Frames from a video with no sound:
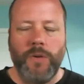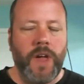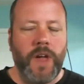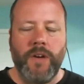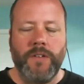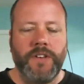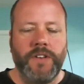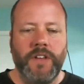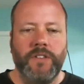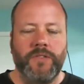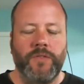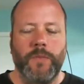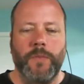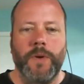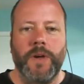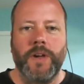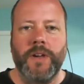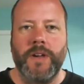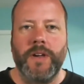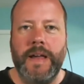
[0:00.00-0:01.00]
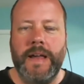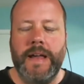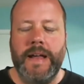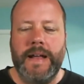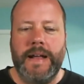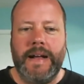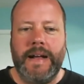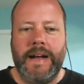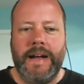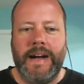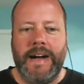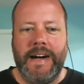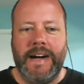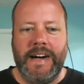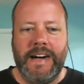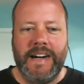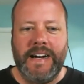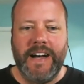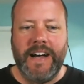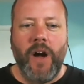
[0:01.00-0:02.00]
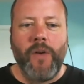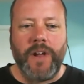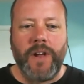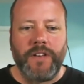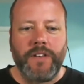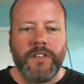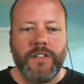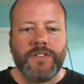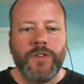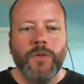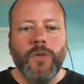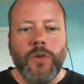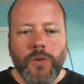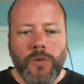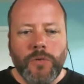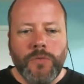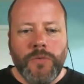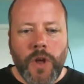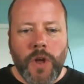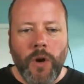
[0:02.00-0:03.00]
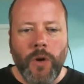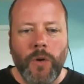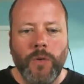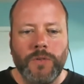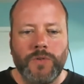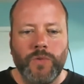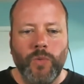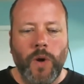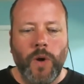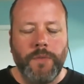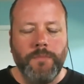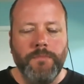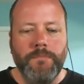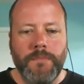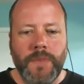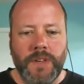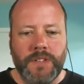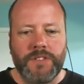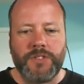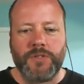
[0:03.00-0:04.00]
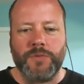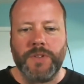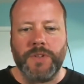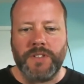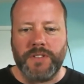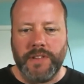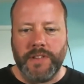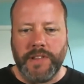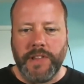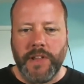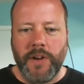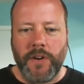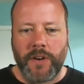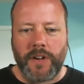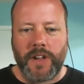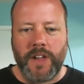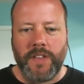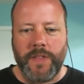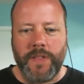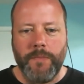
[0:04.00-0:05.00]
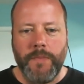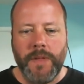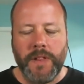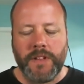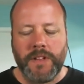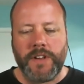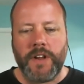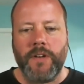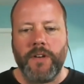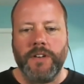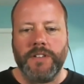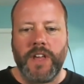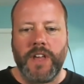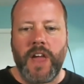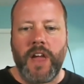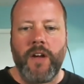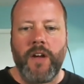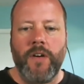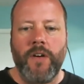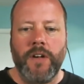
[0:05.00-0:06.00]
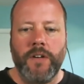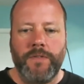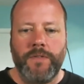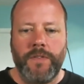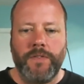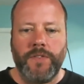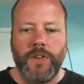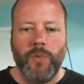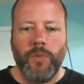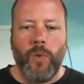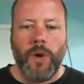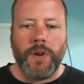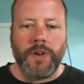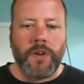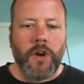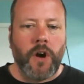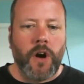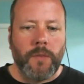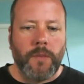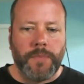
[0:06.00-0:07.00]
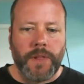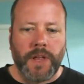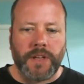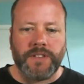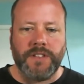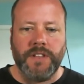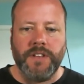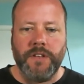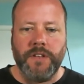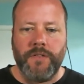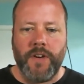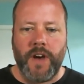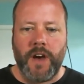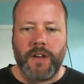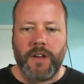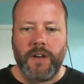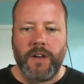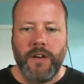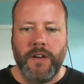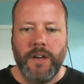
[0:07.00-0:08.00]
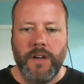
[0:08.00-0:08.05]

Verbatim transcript: guarantees for me. All right, so who knows what mysteries lurk at the military's Area 51 complex in Nevada?